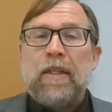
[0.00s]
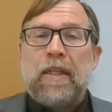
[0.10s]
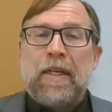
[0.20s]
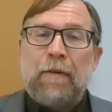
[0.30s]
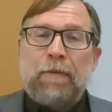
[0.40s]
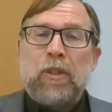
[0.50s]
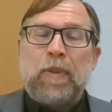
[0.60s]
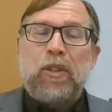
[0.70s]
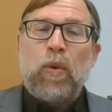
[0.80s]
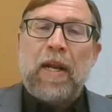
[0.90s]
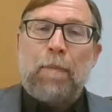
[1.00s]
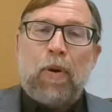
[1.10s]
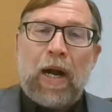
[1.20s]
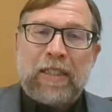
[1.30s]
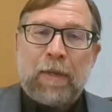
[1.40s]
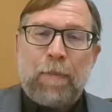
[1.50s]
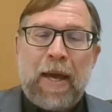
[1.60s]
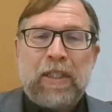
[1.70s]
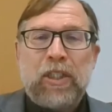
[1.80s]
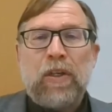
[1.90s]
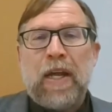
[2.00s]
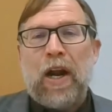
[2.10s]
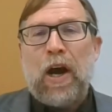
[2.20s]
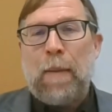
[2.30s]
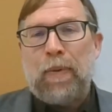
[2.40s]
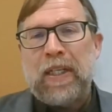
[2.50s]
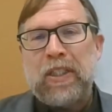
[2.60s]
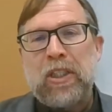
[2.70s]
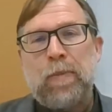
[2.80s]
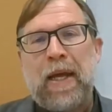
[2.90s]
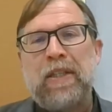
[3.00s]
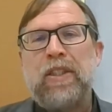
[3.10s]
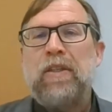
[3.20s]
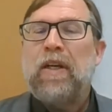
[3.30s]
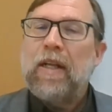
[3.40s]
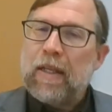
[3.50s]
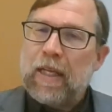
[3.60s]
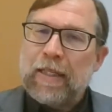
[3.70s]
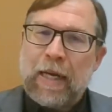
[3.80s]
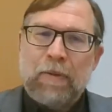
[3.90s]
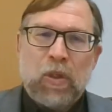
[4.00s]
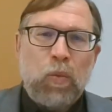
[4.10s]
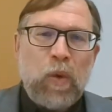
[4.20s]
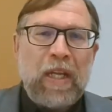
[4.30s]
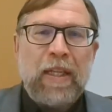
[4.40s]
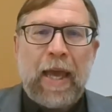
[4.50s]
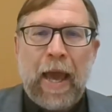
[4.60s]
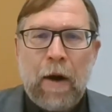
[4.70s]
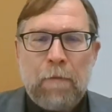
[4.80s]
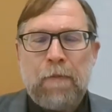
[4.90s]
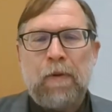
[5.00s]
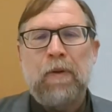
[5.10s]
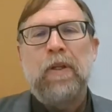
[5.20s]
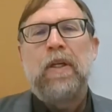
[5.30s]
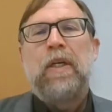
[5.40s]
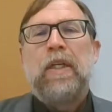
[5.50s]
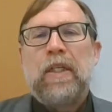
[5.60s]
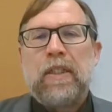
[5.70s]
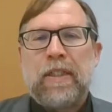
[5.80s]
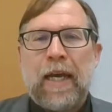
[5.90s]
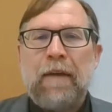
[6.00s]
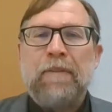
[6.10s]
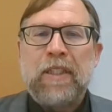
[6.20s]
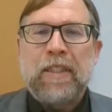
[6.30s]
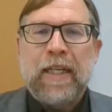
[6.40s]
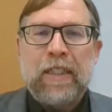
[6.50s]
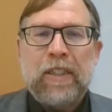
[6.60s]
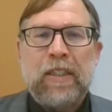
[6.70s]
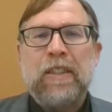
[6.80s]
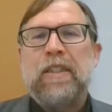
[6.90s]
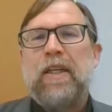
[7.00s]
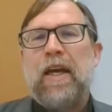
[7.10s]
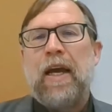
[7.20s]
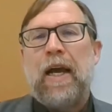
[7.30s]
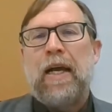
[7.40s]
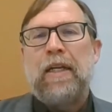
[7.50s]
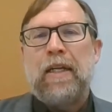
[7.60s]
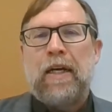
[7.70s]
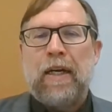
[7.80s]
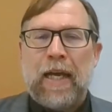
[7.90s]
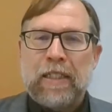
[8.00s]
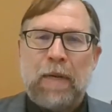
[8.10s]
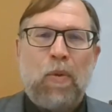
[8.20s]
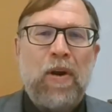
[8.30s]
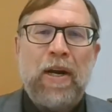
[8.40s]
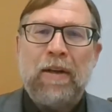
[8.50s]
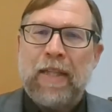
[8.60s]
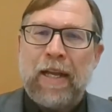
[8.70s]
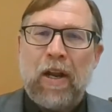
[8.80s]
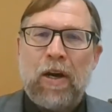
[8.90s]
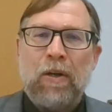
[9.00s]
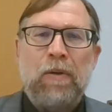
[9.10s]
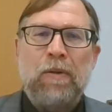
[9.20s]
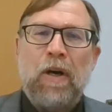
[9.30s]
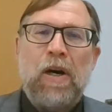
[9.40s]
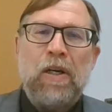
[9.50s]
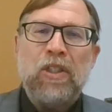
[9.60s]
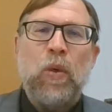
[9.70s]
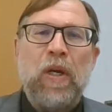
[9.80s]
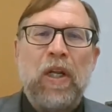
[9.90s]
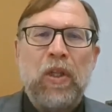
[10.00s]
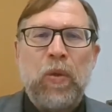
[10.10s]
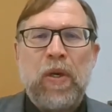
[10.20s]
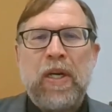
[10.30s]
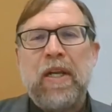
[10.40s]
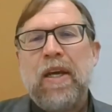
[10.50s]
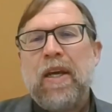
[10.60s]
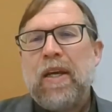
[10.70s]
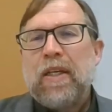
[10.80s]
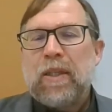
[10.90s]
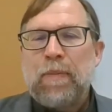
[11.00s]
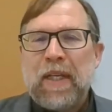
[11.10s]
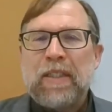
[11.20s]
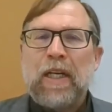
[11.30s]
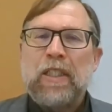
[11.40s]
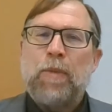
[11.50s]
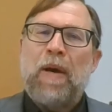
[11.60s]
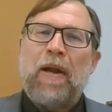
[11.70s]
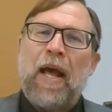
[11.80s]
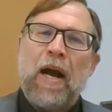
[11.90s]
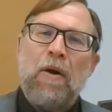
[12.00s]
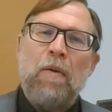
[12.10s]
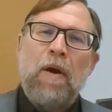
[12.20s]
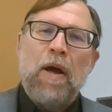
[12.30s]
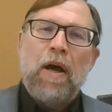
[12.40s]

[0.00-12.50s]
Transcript: the difference between a project manager and an operations manager. I thought that was a really helpful set of distinctions. And as I pointed out, that article also included some insights about how